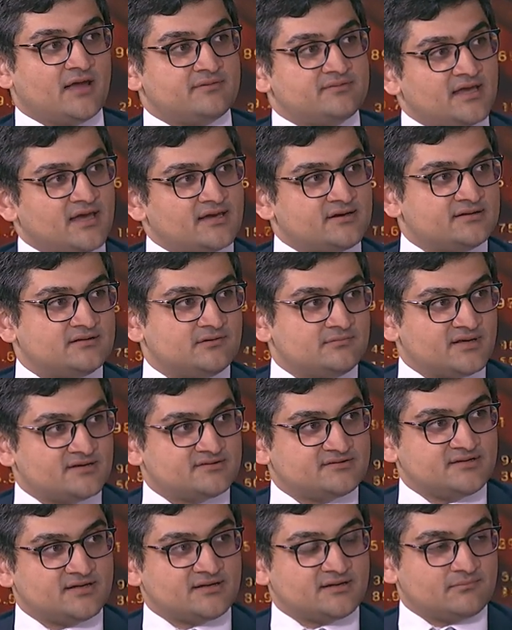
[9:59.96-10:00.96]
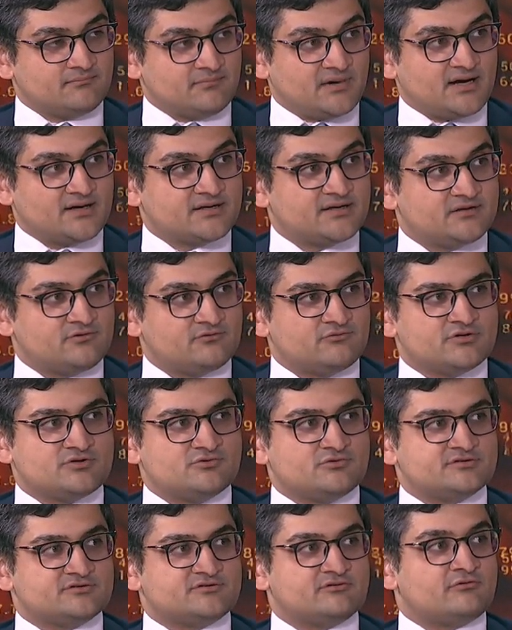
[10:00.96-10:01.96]
And they had a domestic market which
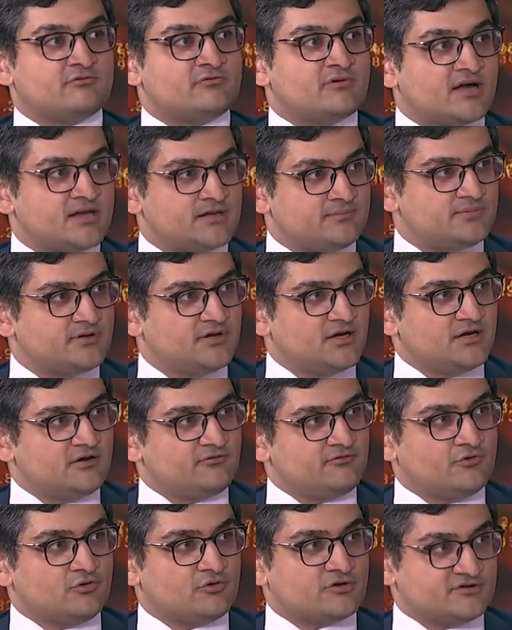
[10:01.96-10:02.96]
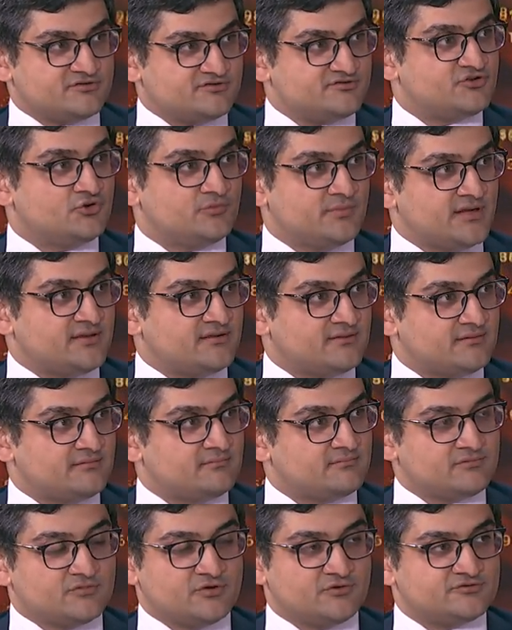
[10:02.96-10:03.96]
was ripe for consuming
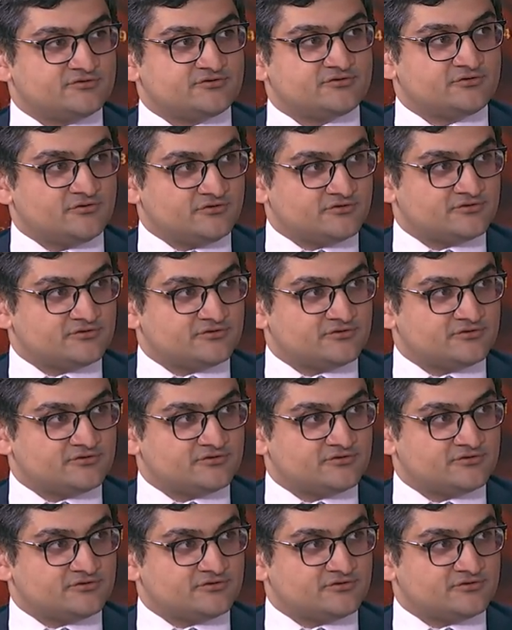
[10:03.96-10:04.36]
those